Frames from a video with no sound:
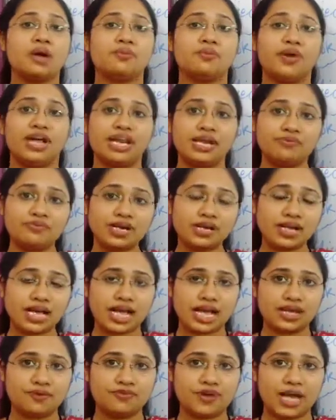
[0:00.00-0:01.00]
whenever
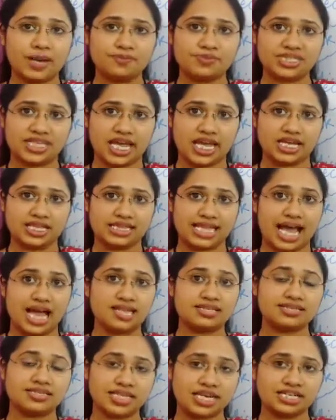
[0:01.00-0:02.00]
if I am saying
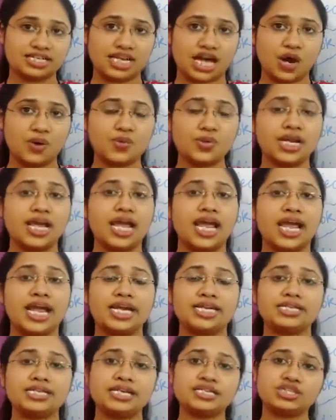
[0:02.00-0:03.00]
that sit down,
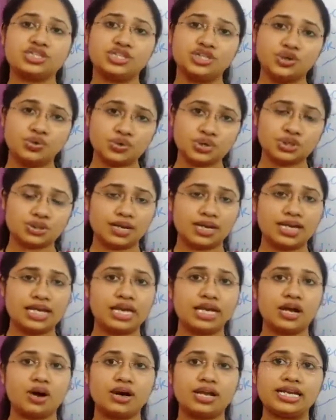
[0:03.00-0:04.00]
it is
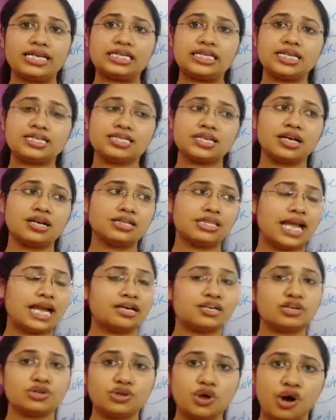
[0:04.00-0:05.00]
usually, or it is
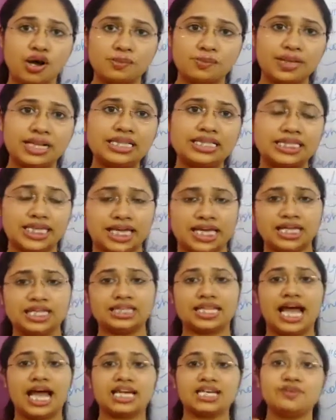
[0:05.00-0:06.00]
that normal
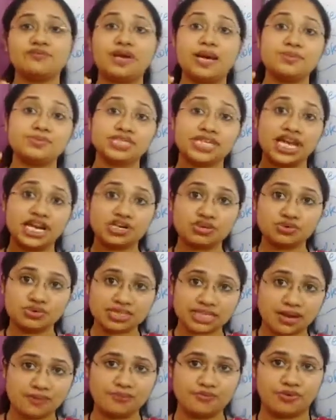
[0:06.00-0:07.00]
thing that if I am saying to
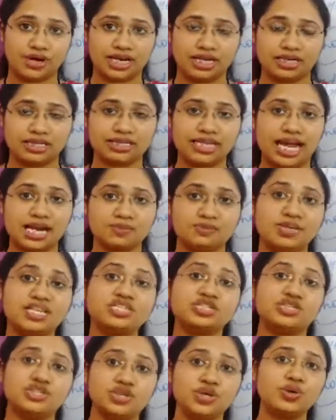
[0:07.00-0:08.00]
someone, that
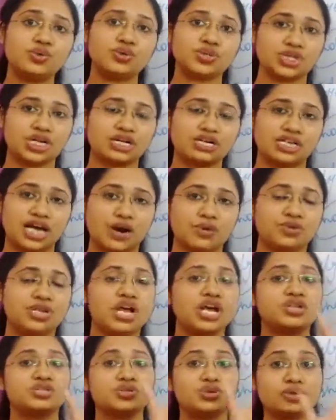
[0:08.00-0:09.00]
means you sit down.
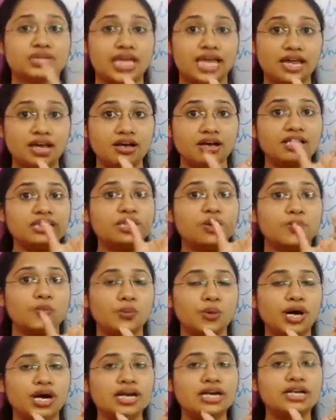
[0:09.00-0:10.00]
So here the
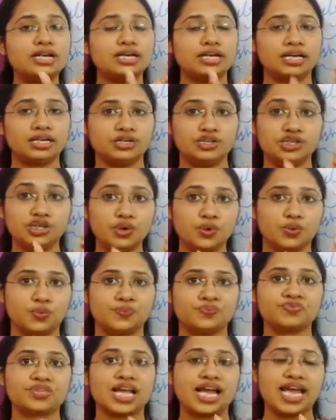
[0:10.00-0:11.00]
word
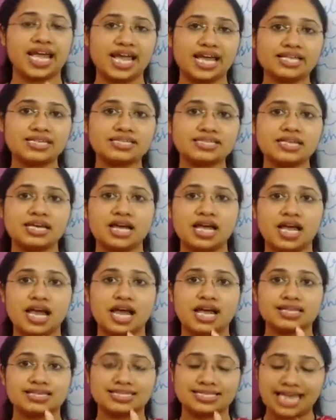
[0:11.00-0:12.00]
you is
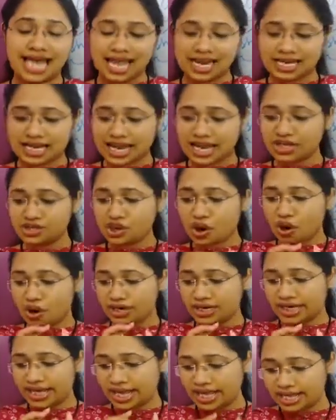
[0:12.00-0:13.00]
silent
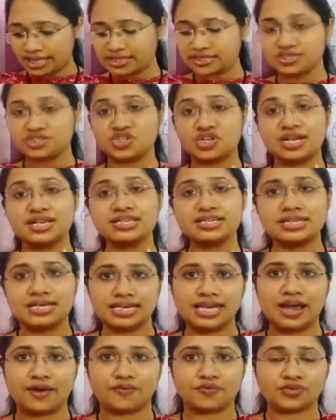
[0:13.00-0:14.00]
or is just
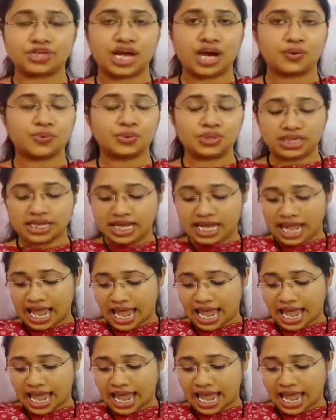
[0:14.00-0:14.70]
left out.